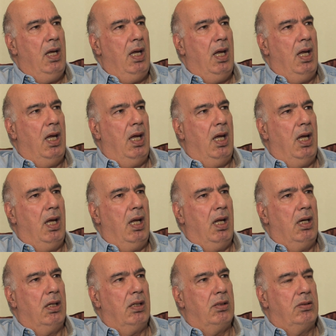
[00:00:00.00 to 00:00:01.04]

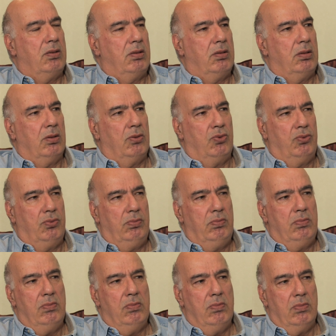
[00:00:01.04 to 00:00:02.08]
And
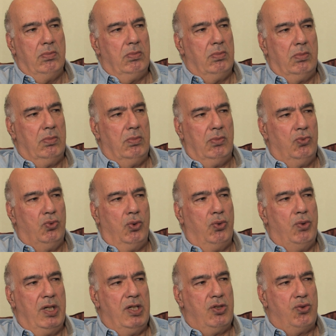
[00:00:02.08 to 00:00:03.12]
we
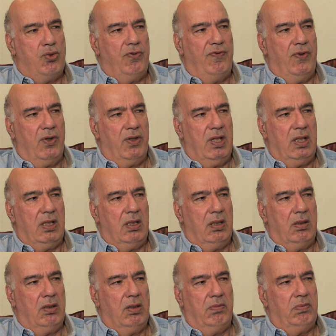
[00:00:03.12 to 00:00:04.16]
weren't sure for that,
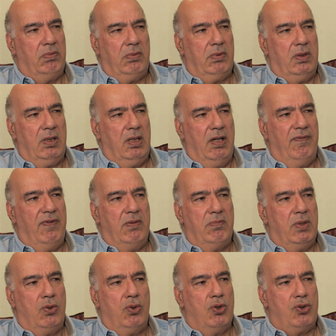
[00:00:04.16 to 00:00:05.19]
even
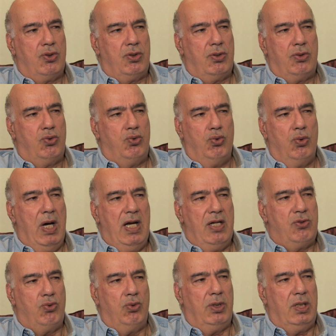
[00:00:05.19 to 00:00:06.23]
because
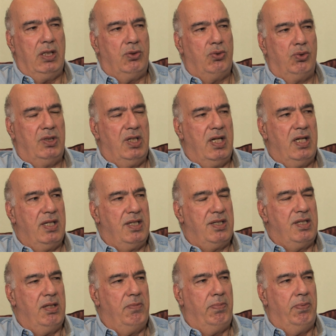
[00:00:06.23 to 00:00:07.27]
twice we had to turn the
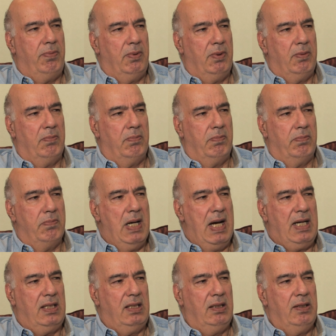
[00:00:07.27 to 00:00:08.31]
ship
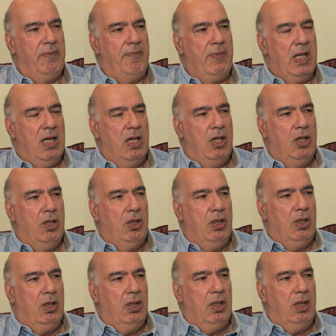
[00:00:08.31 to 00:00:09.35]
back
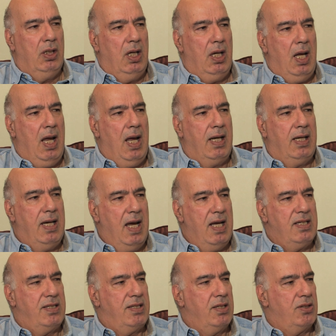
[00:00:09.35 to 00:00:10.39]

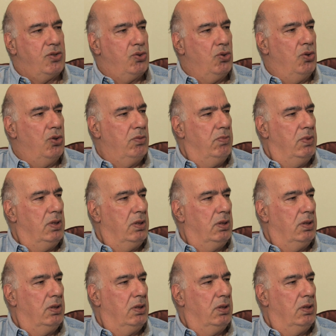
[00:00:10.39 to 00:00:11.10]
against the storm